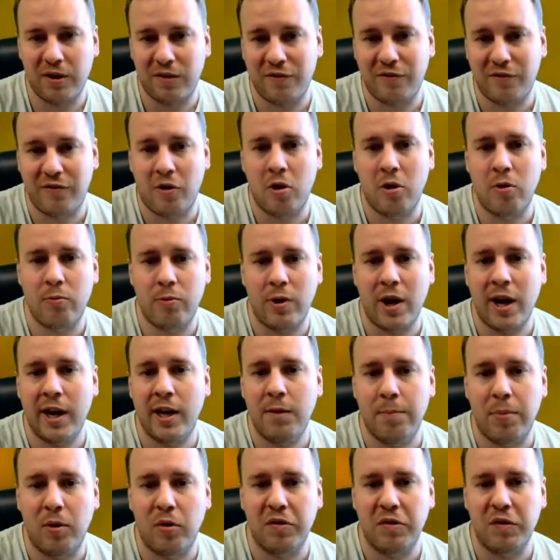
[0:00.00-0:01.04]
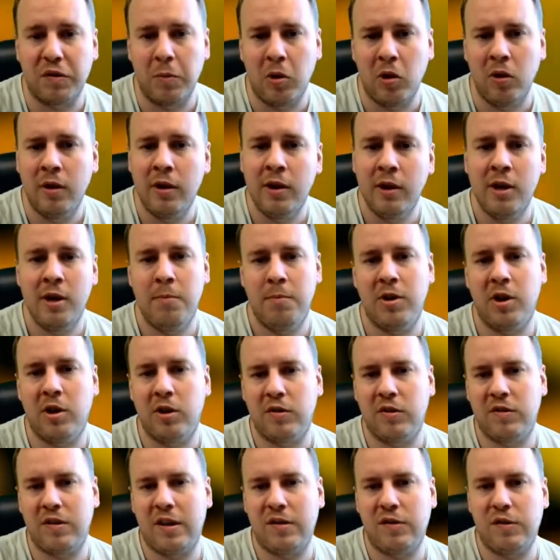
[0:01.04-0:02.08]
as far right possible
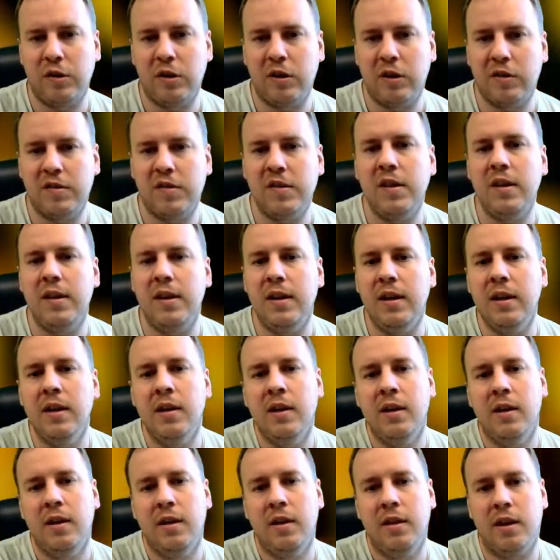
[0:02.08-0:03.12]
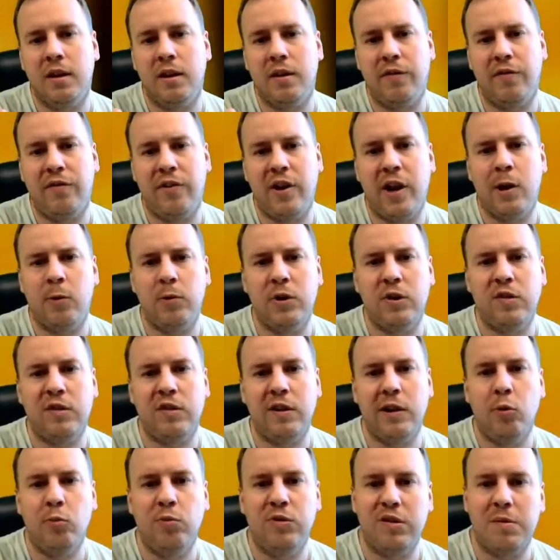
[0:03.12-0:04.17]
because as you can see that the fairway
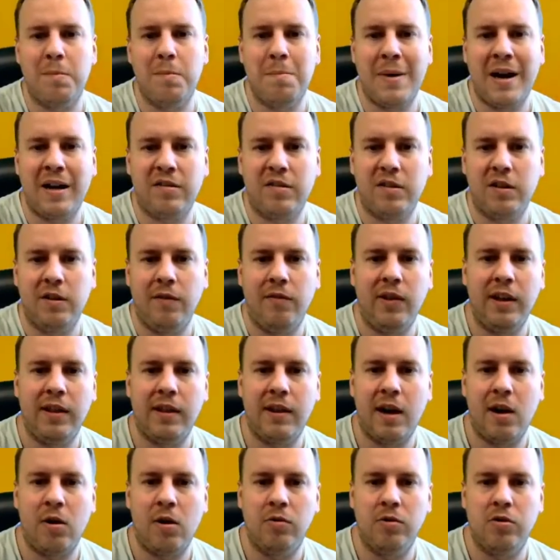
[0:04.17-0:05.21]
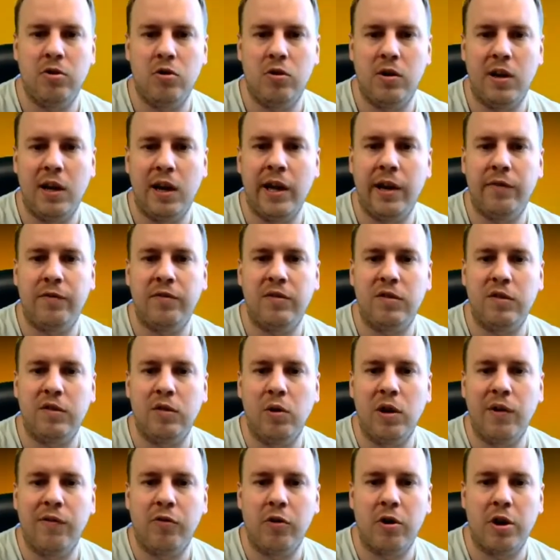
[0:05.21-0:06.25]
slopes massively down to the left. So
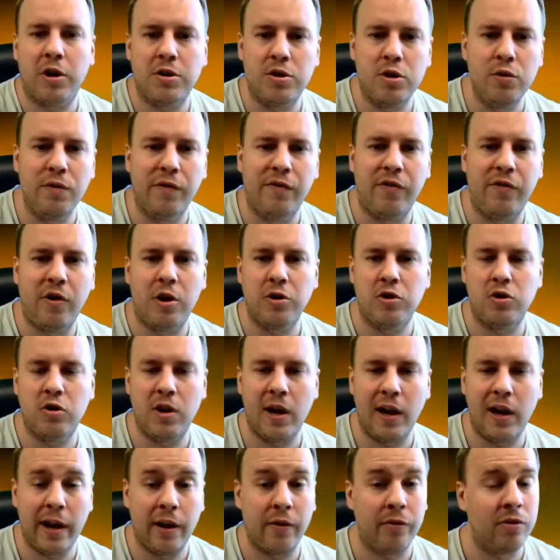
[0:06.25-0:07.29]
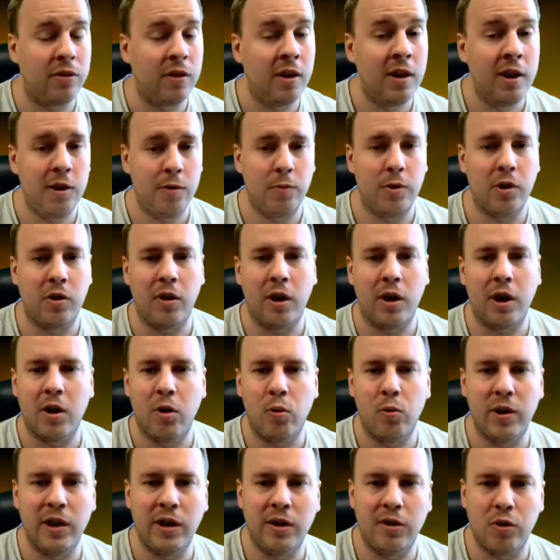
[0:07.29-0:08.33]
if we are too far to the left, we're gonna
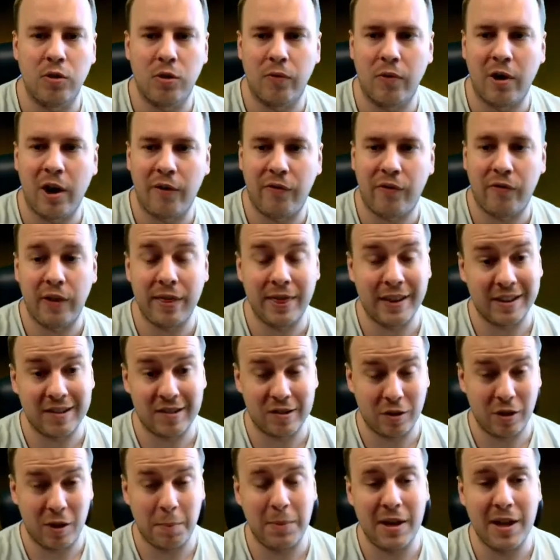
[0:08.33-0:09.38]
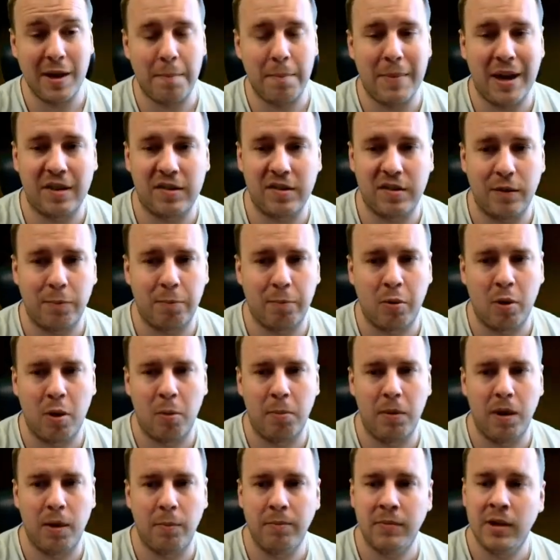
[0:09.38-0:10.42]
go into the rough and that's gonna be a massive
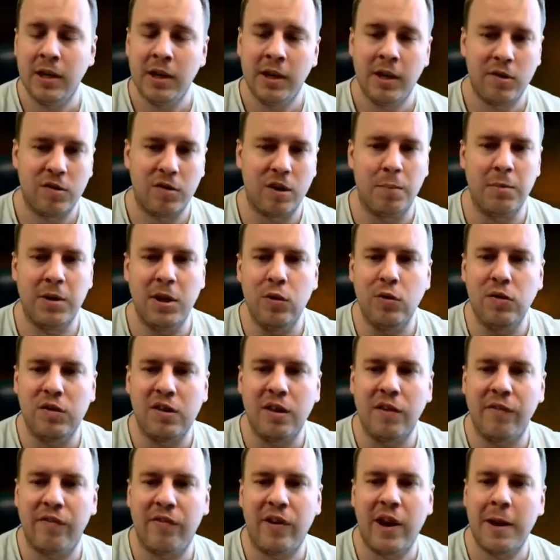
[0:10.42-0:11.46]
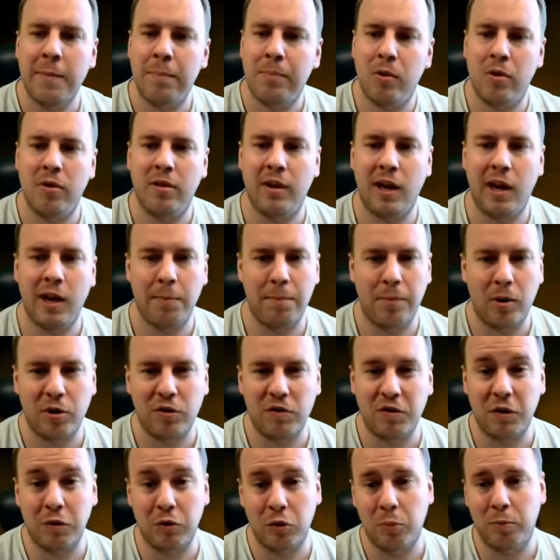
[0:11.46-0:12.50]
problem. So I'm using 5.8
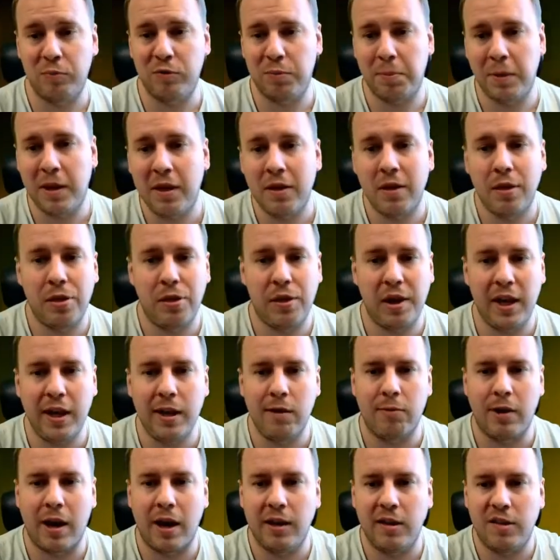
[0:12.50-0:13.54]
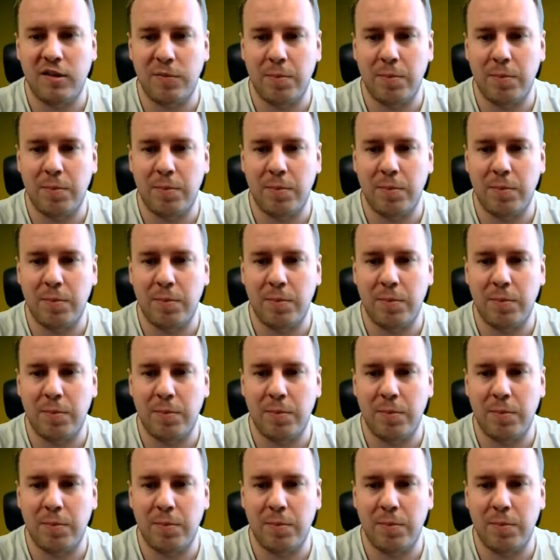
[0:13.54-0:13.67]
bars of top spin, 3 right